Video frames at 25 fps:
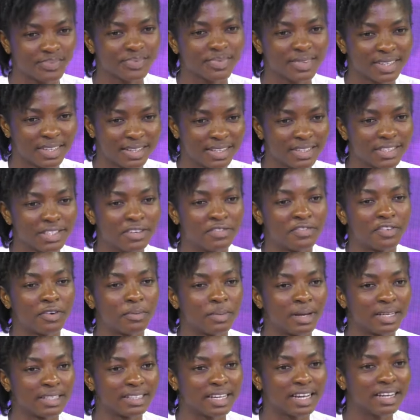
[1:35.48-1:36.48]
The from
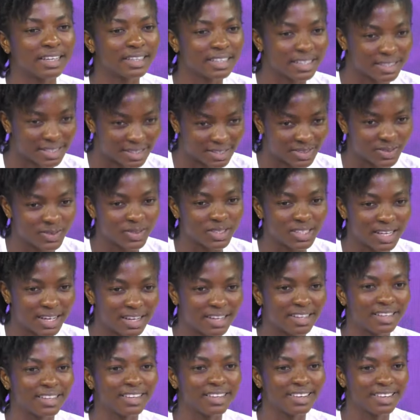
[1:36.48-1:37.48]
Hazakes no na,
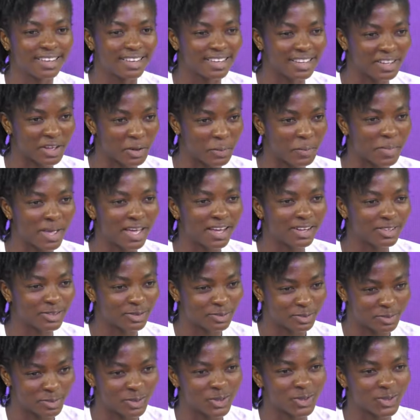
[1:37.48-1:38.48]
nyame
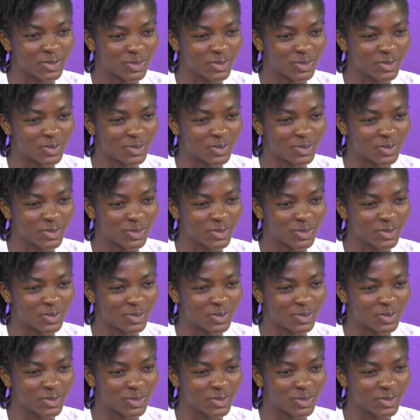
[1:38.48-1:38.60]
adom so.